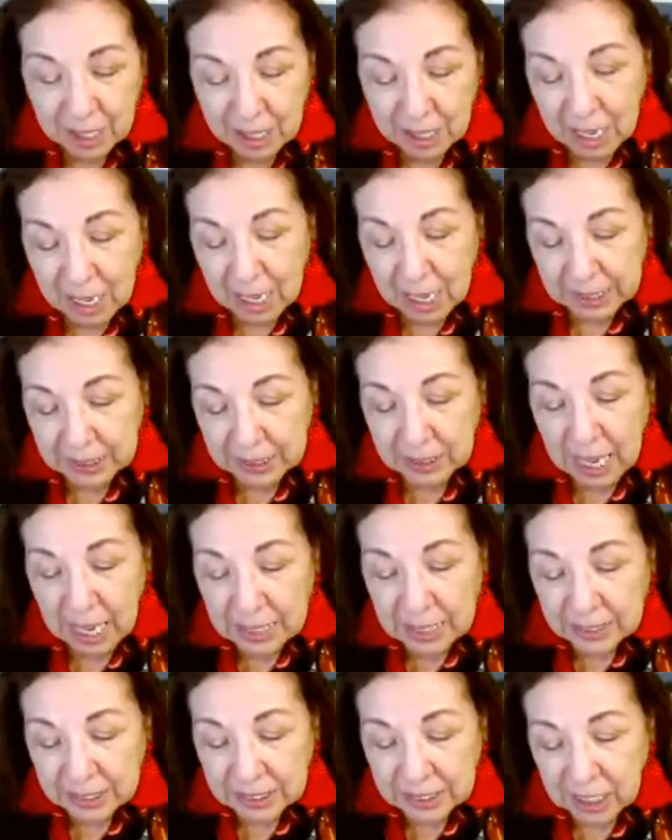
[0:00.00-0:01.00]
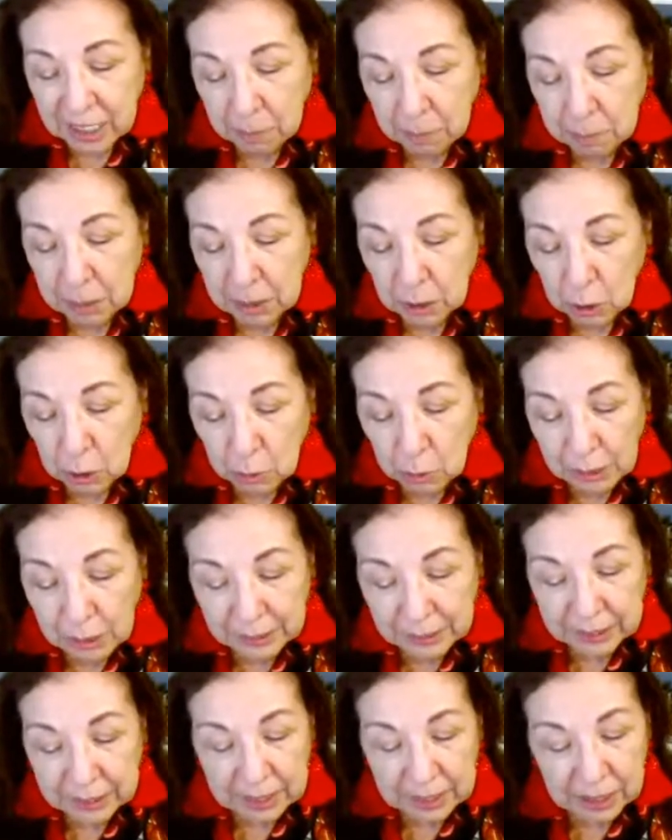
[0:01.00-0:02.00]
like landscaping,
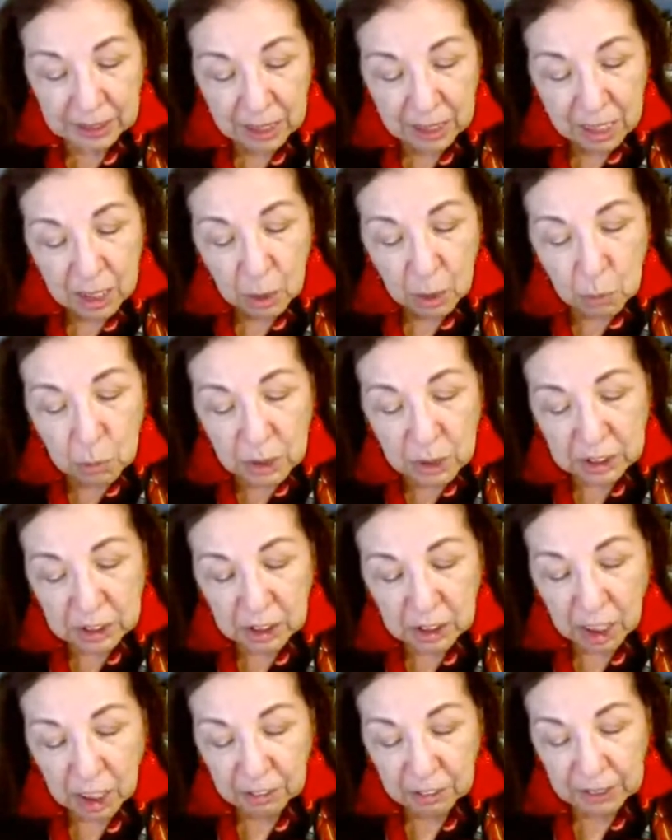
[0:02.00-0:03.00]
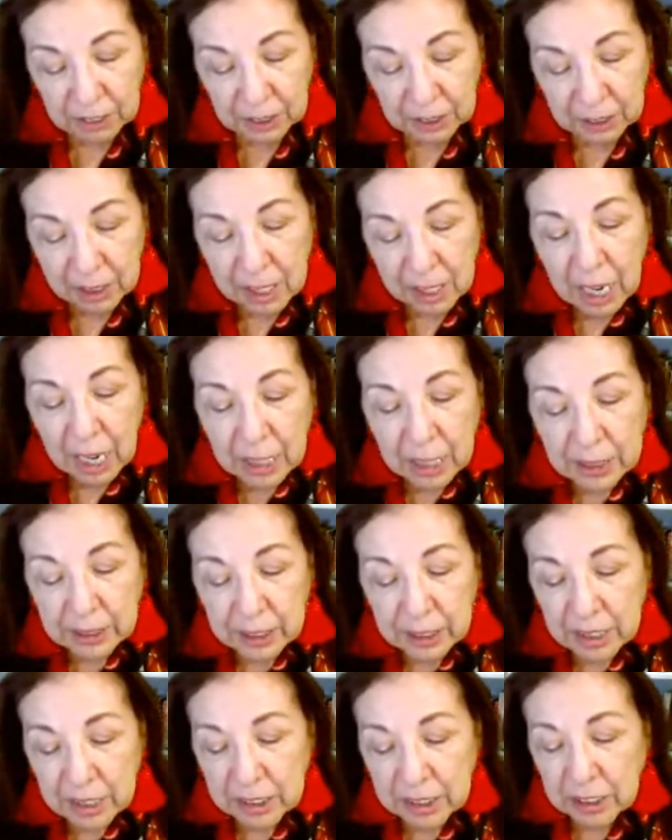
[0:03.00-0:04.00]
quilting, wood carving,
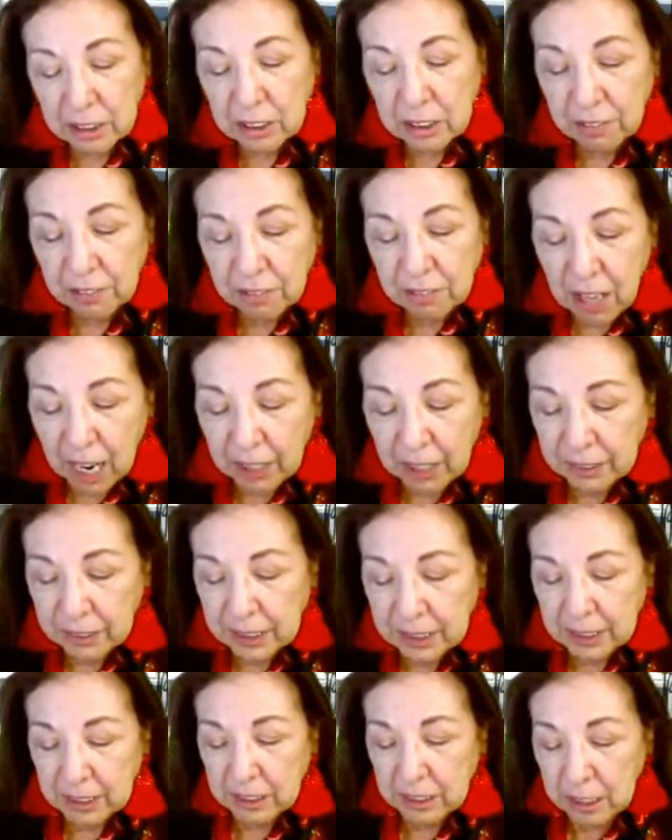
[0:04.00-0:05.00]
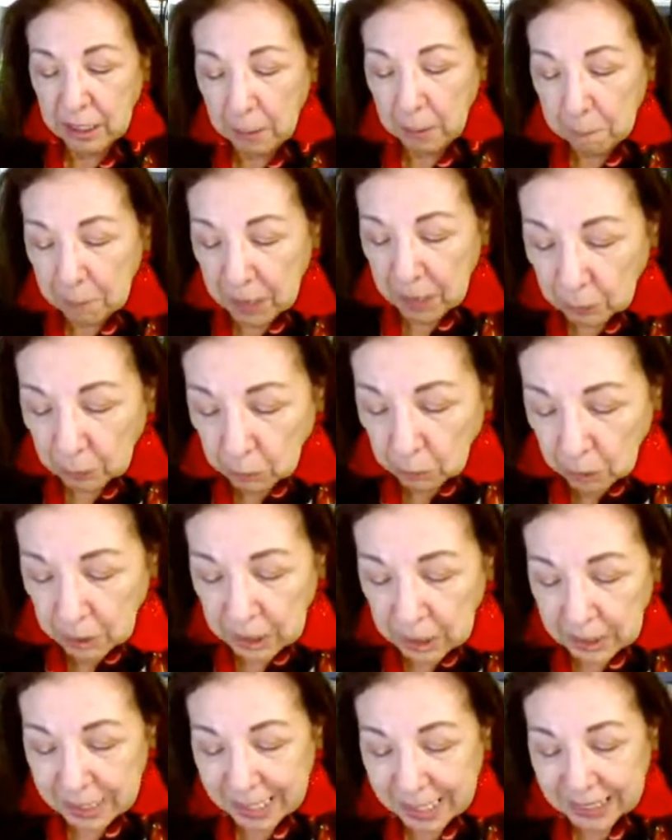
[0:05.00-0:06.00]
attest to the varied and deeply
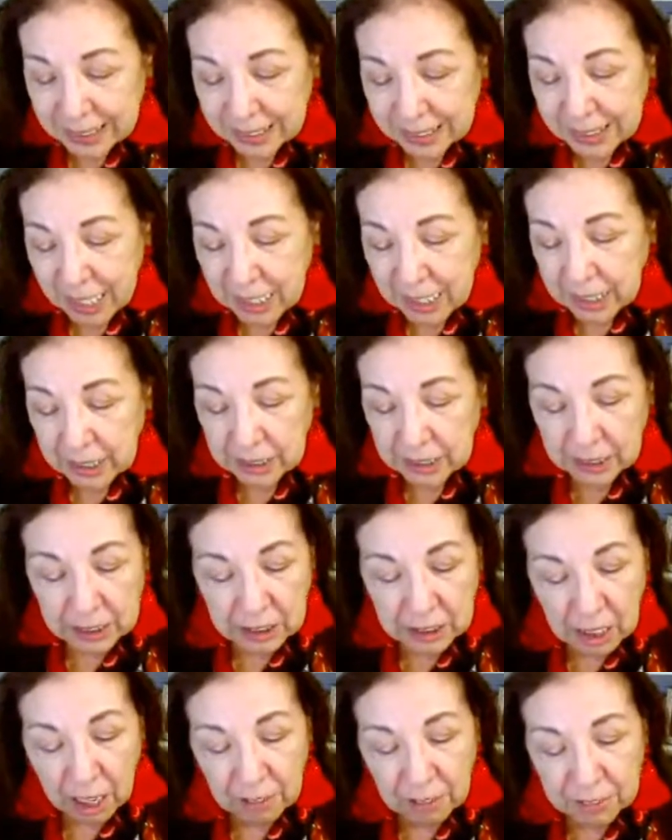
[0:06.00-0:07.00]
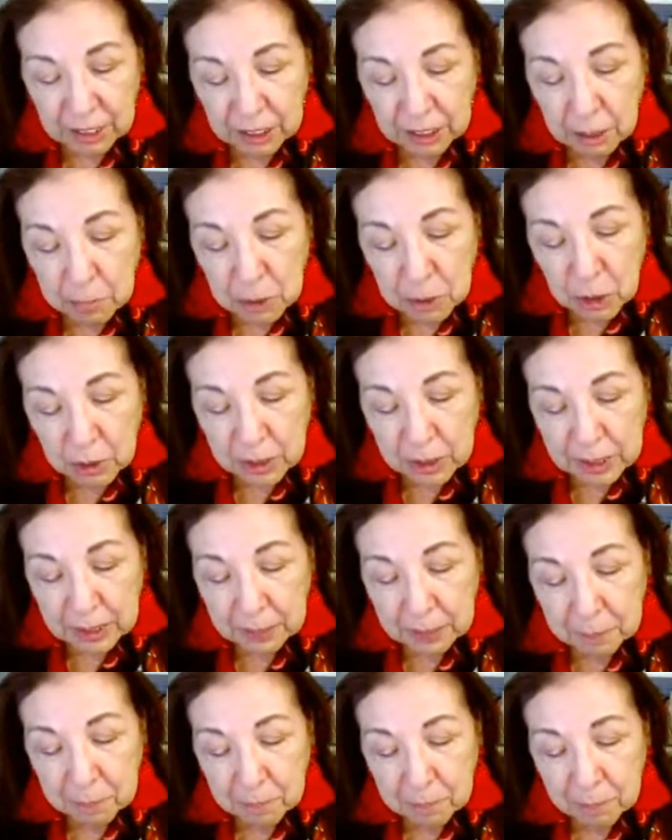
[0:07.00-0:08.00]
rooted aesthetics of the community.